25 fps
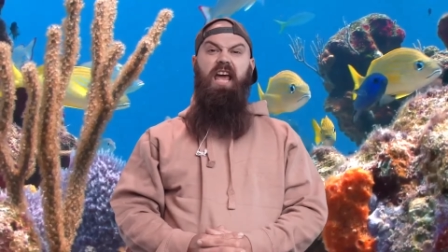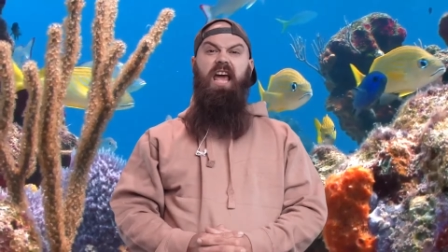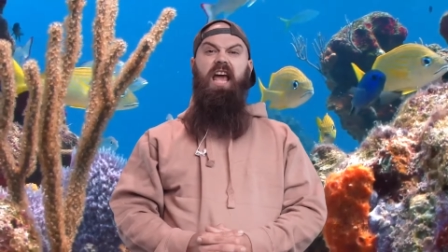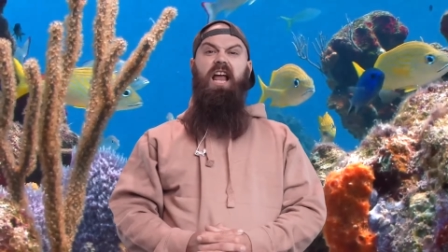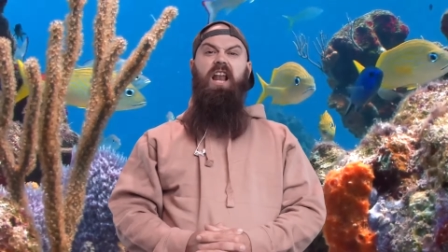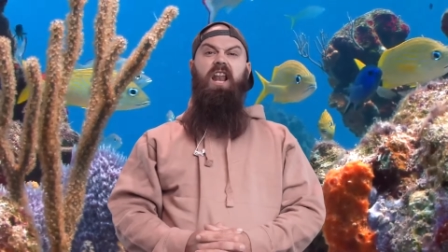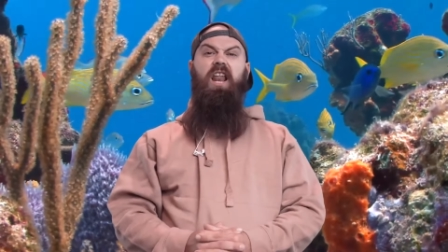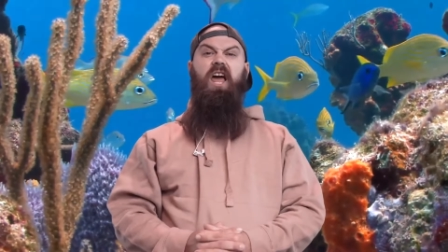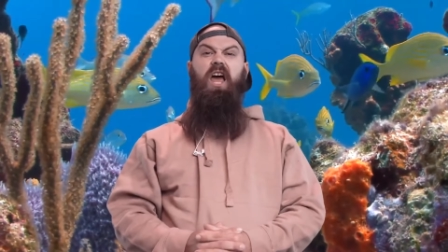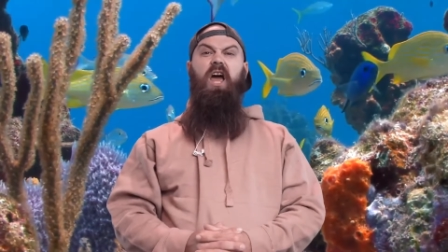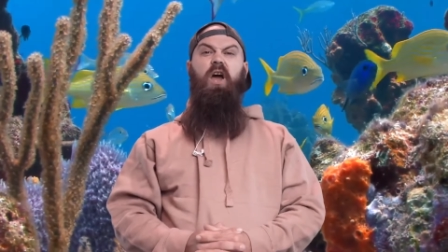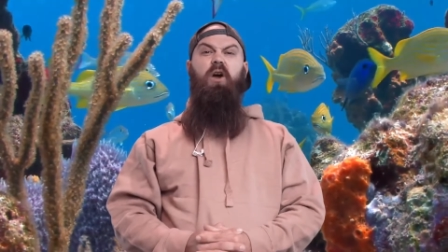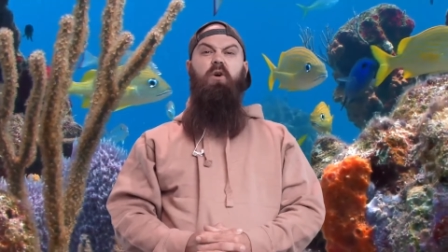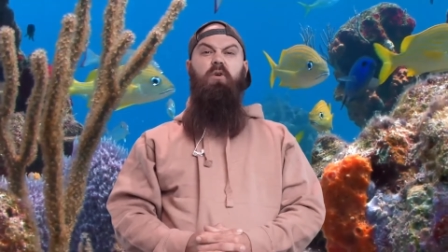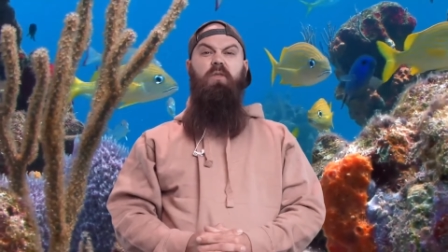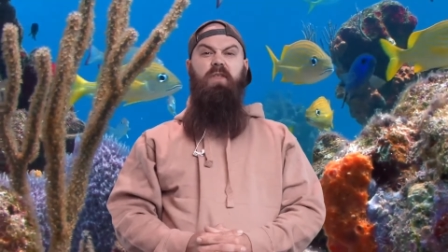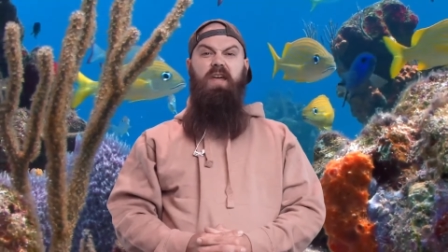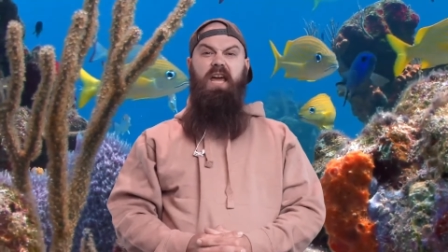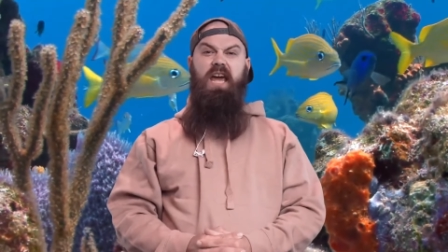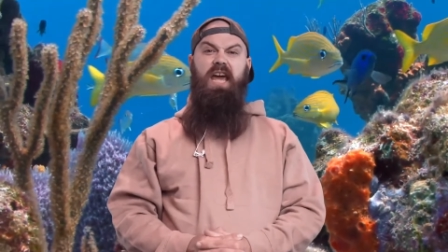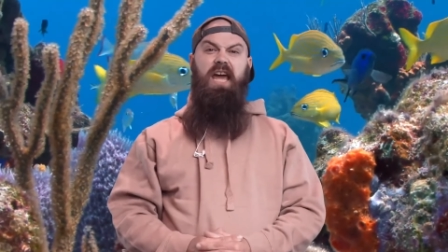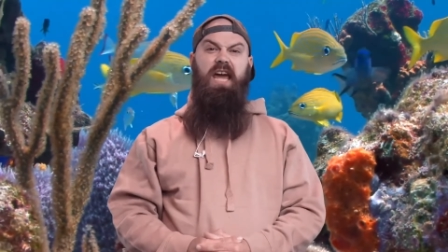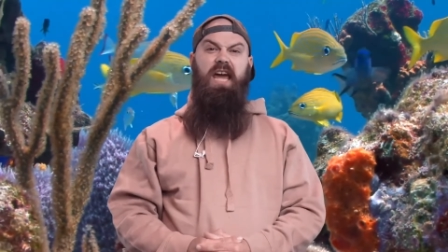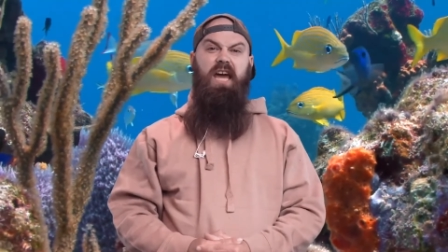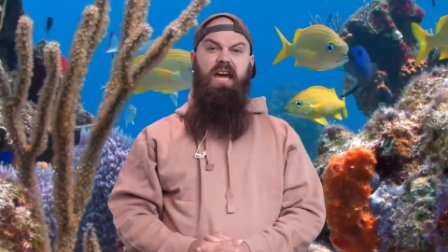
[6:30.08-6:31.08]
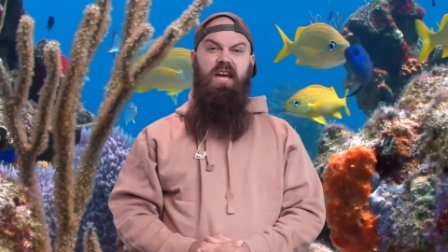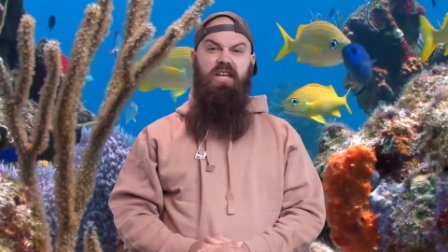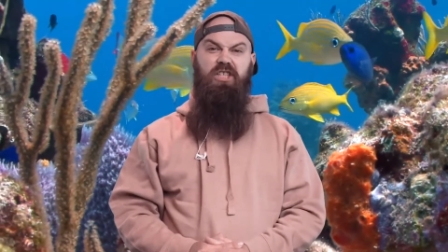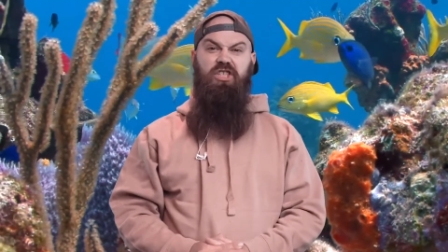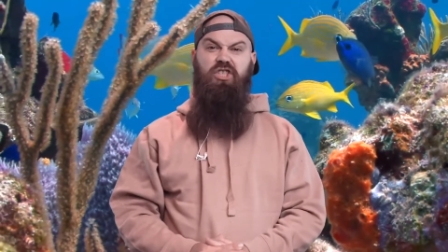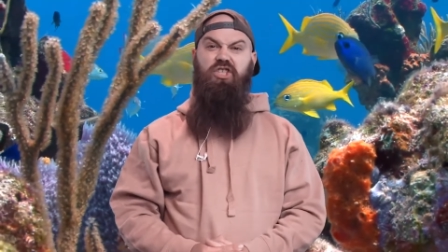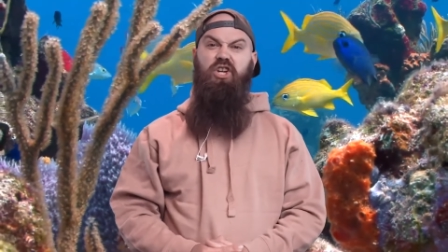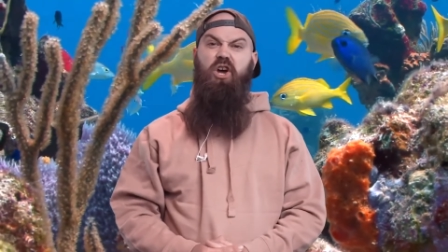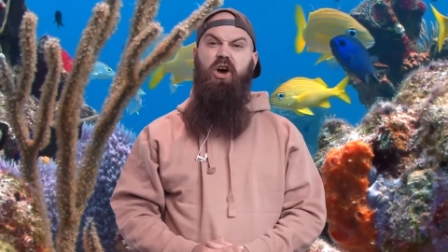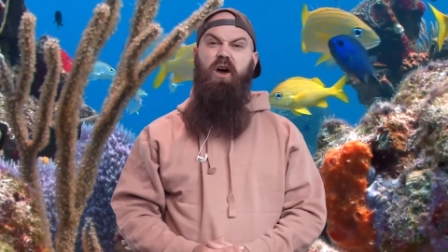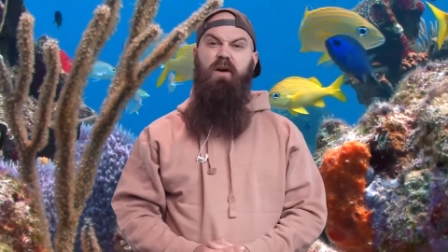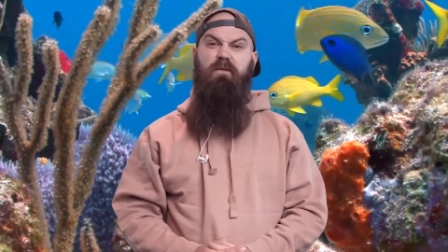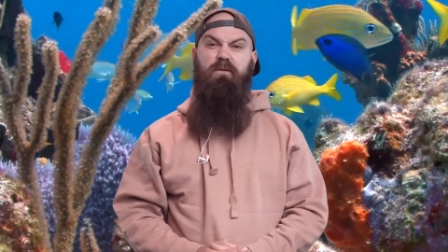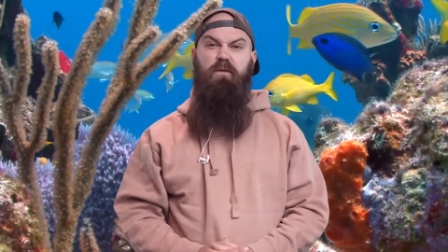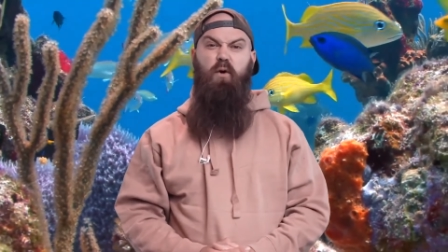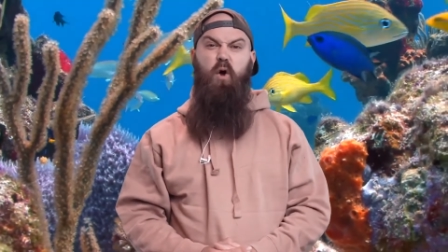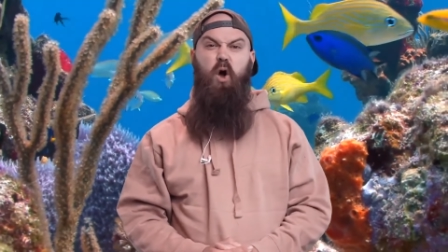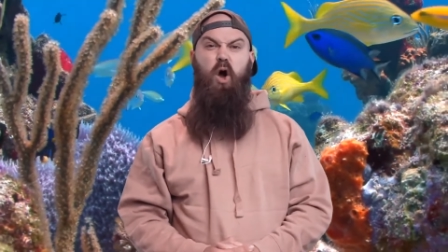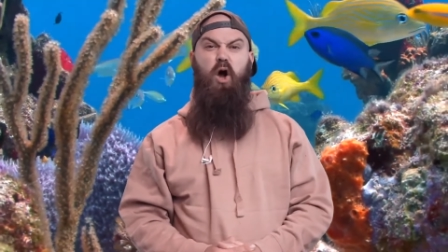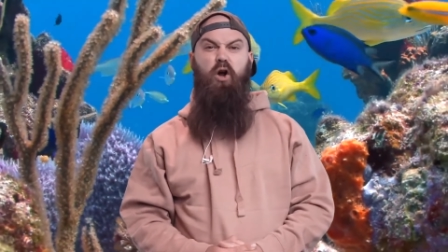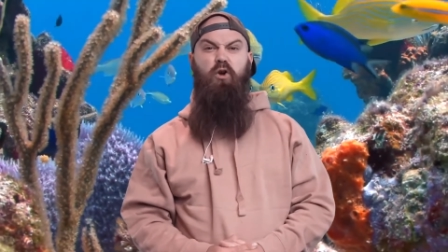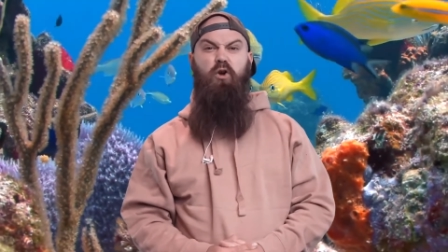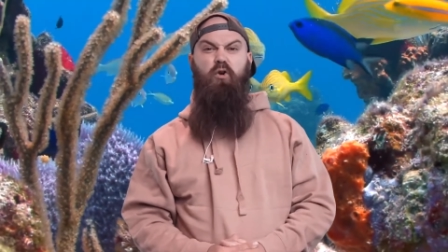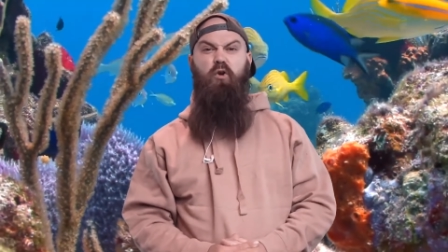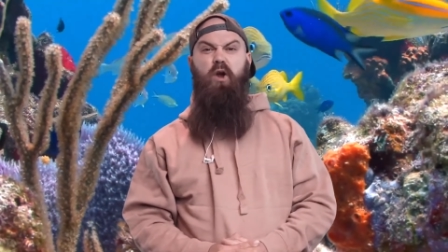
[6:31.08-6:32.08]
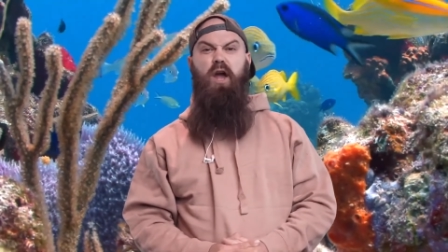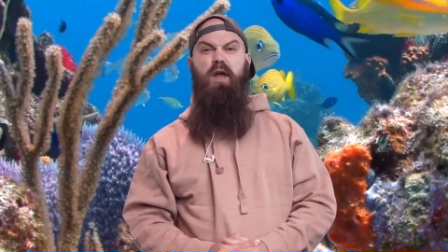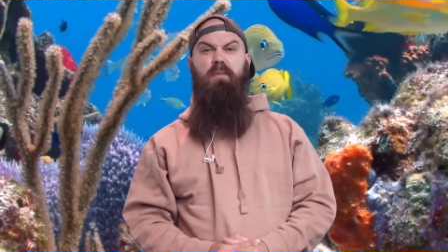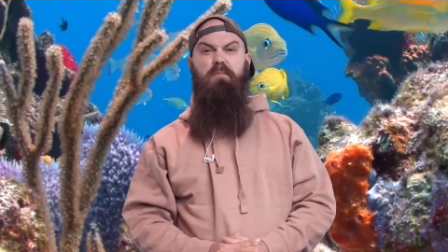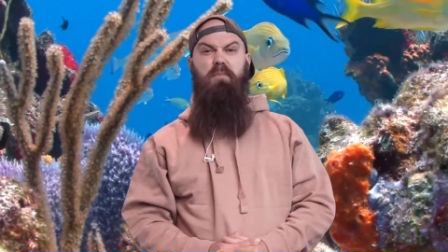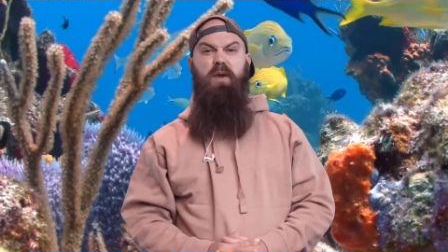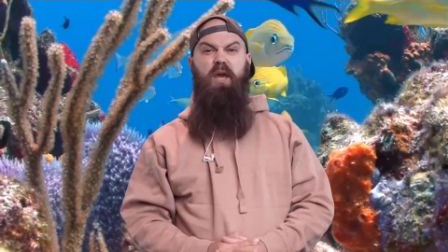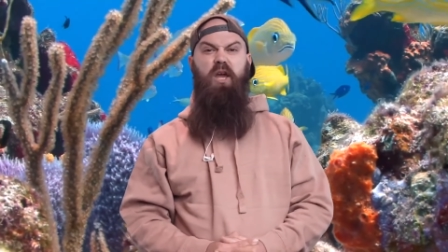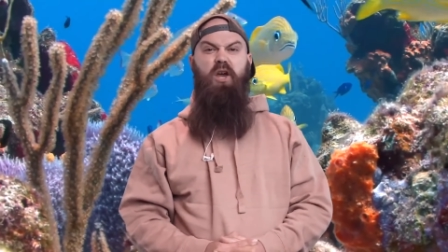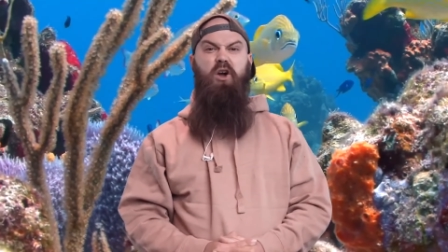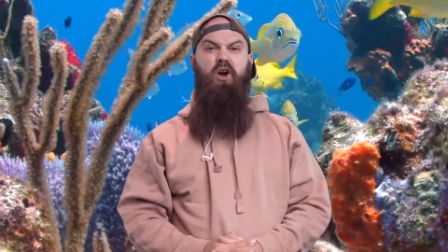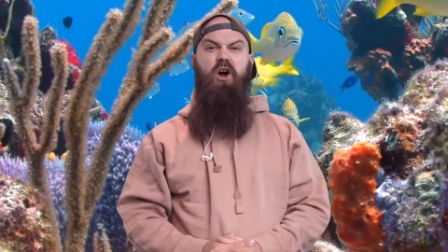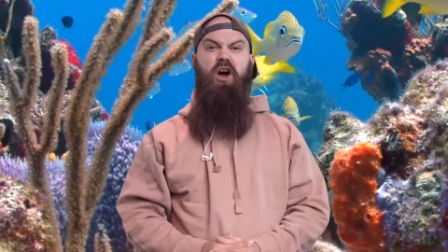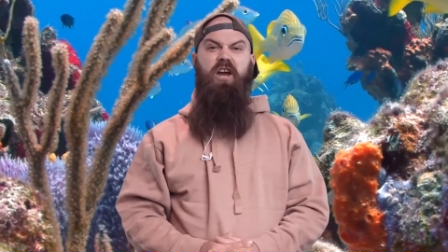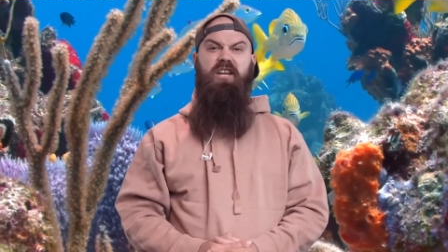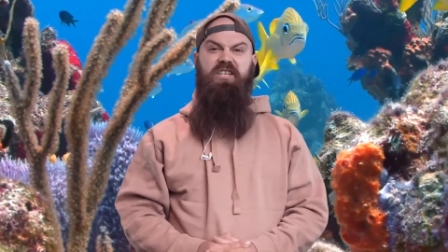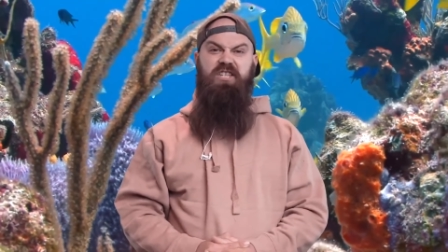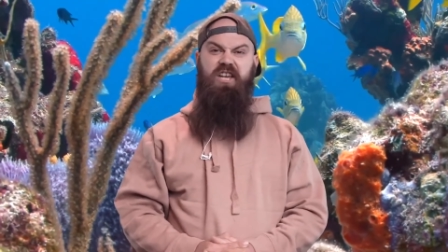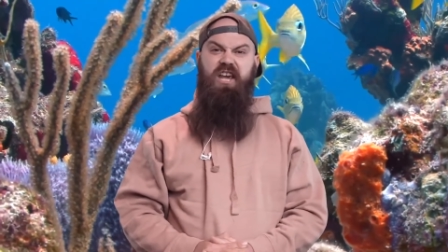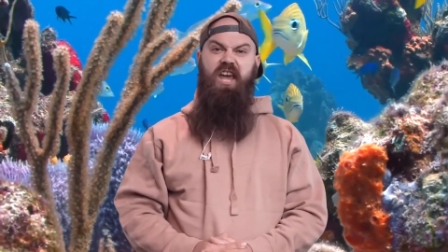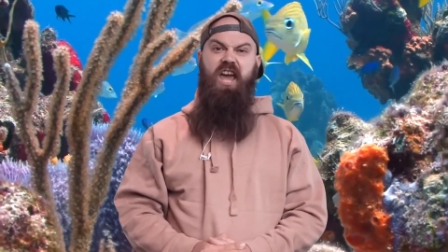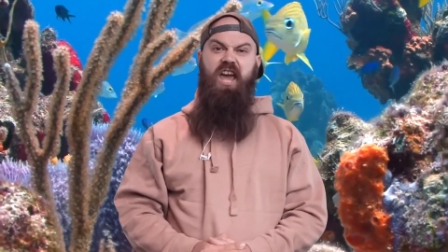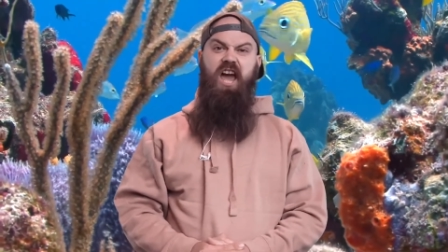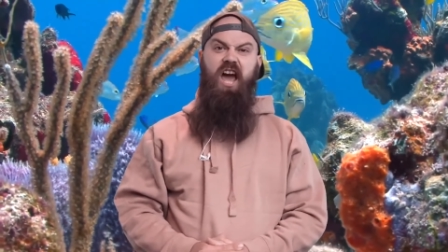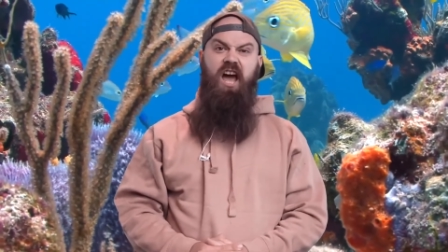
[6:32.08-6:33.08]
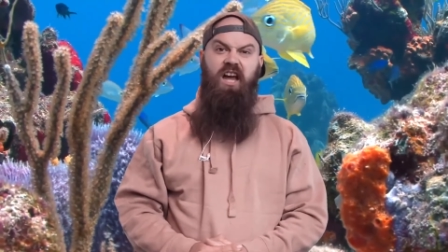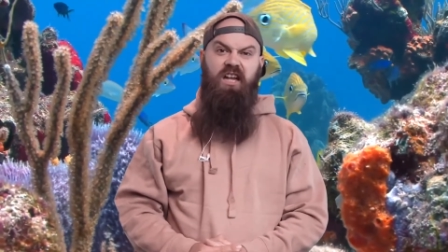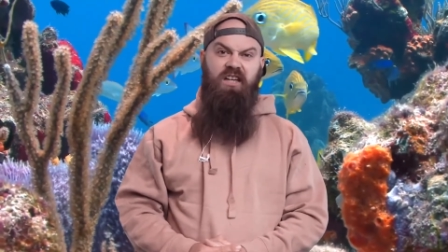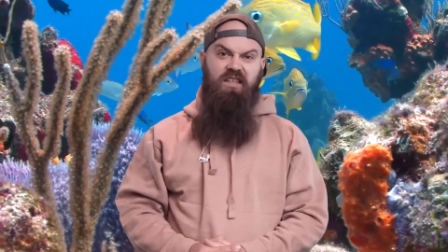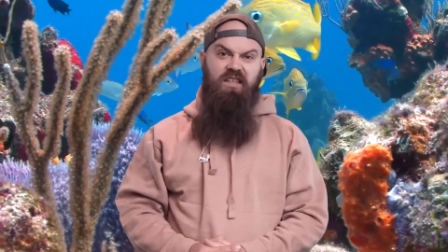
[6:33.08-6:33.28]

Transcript: hello there. It's time for our great big idea,